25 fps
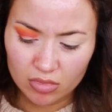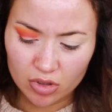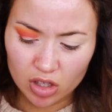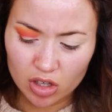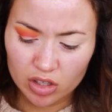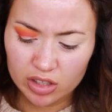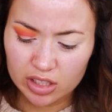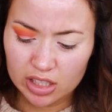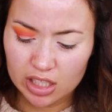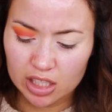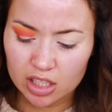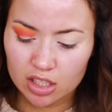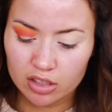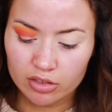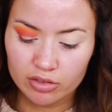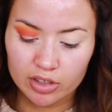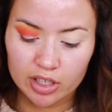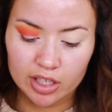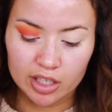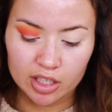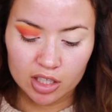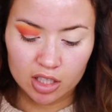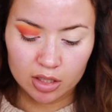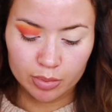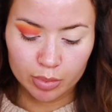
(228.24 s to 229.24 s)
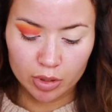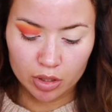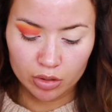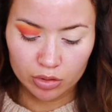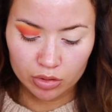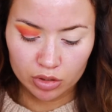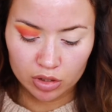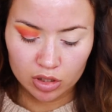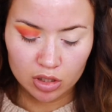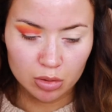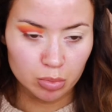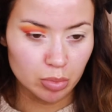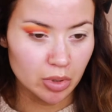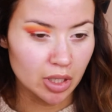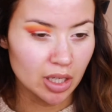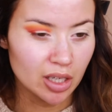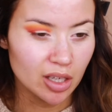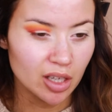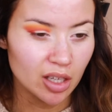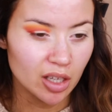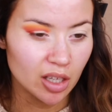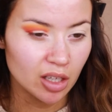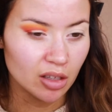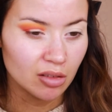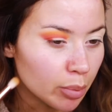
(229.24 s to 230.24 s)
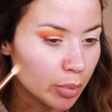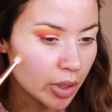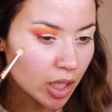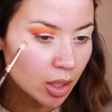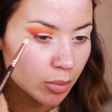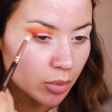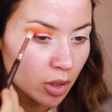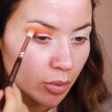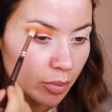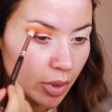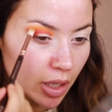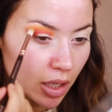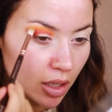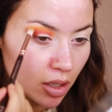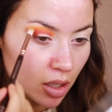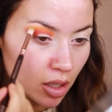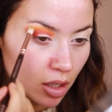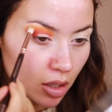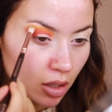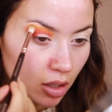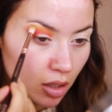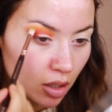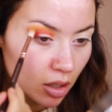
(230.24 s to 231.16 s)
Considering it's supposed to be a pigment palette,